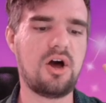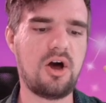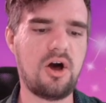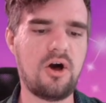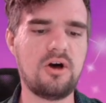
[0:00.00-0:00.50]

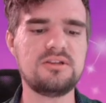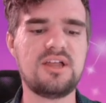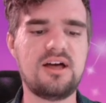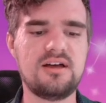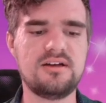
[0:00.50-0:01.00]

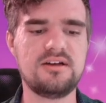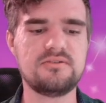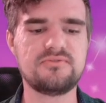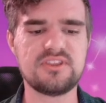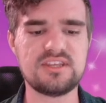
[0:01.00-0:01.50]
all
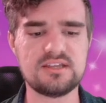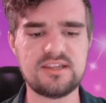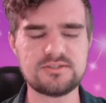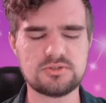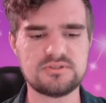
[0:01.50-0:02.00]
of the
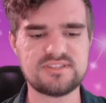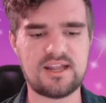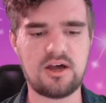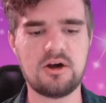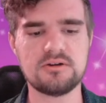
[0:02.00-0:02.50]
Elestrals
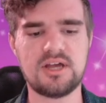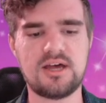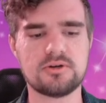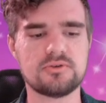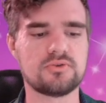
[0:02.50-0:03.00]
that are
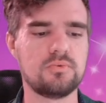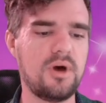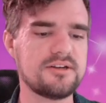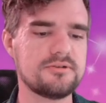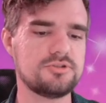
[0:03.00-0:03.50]
not Earth or
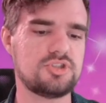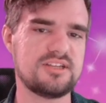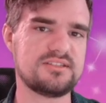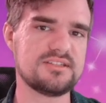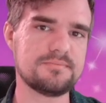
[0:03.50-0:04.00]
Water
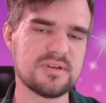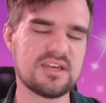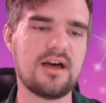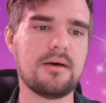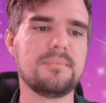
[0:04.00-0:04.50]
enchanted
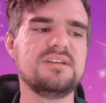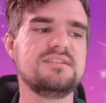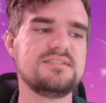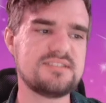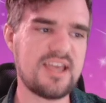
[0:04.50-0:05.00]
become
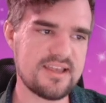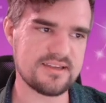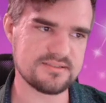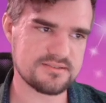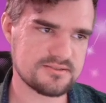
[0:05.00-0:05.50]

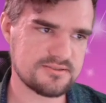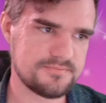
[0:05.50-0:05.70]
dazed.